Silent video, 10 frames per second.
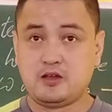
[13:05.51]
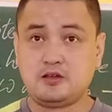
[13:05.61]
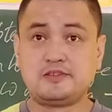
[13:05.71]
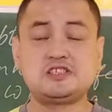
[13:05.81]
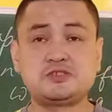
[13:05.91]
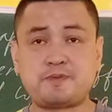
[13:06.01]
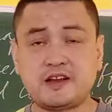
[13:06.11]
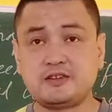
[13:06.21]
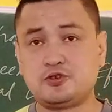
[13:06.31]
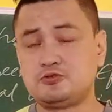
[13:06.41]
This is
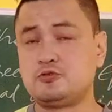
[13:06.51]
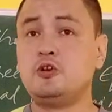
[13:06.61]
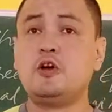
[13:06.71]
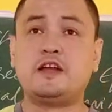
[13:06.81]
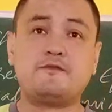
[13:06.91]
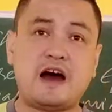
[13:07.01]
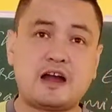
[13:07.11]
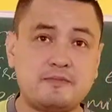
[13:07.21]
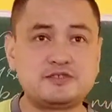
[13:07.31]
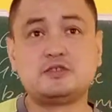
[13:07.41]
spreading due to
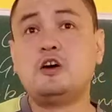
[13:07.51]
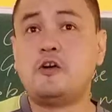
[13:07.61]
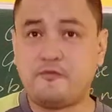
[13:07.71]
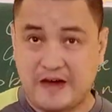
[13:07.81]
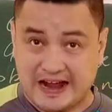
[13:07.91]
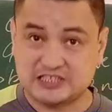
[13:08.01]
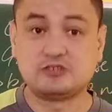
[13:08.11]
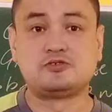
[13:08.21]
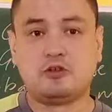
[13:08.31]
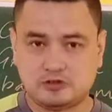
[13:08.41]
environmental
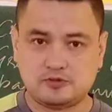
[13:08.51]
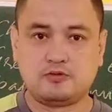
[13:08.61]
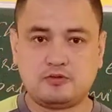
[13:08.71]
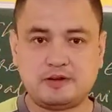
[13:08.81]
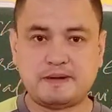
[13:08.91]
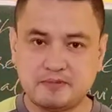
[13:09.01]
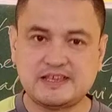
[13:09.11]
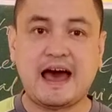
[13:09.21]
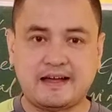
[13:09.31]
factors also. Remember that.